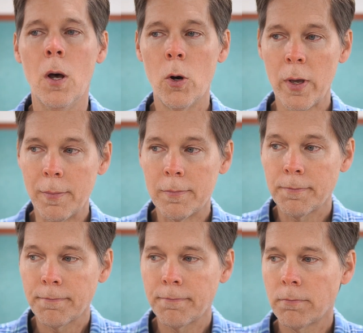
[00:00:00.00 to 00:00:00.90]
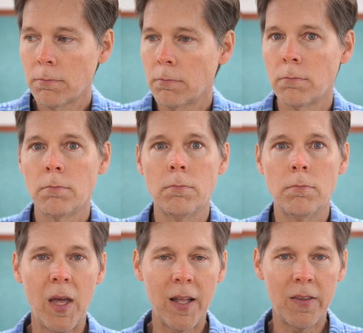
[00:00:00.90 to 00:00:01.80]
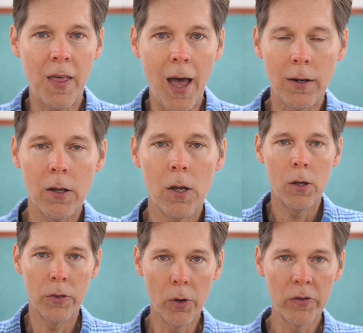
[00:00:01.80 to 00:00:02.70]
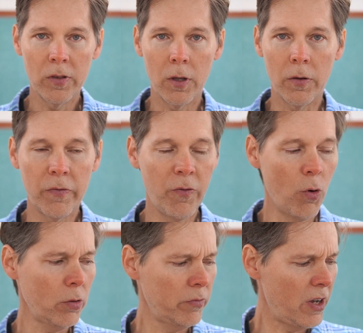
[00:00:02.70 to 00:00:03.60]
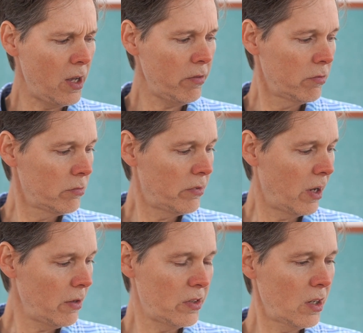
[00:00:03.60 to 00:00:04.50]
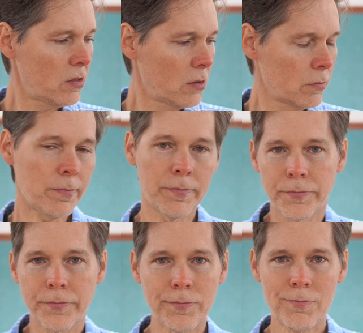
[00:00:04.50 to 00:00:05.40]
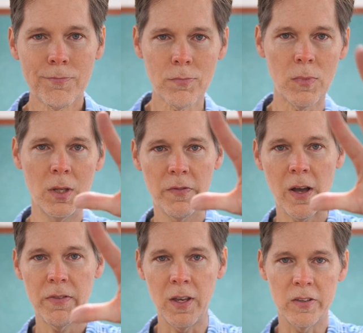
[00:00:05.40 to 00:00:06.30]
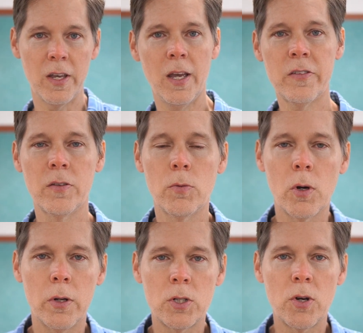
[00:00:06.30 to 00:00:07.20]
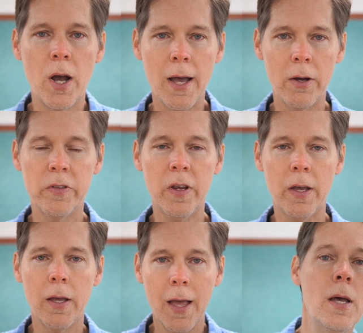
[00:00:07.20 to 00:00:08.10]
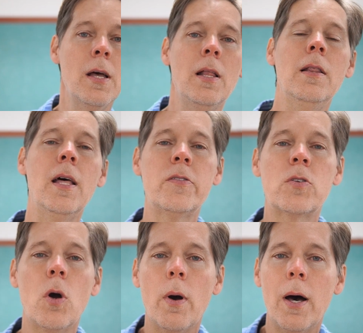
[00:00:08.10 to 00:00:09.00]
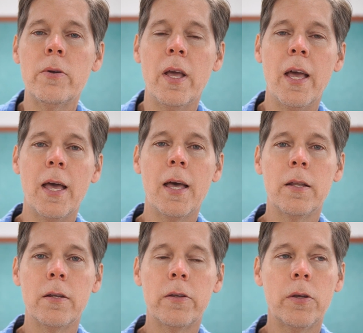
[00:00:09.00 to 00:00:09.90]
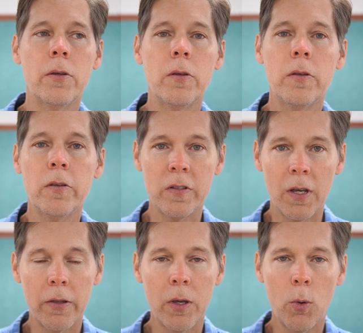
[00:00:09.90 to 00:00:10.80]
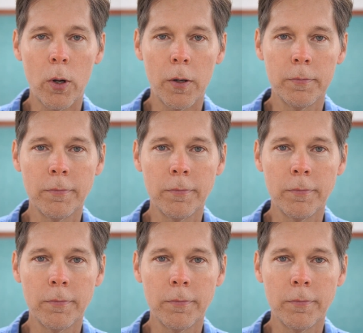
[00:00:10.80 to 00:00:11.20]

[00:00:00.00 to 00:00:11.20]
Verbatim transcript: Okay, that's that. Those are the four, five, five, six Five things, I guess, we're gonna try out today. Let's go out and see how they work.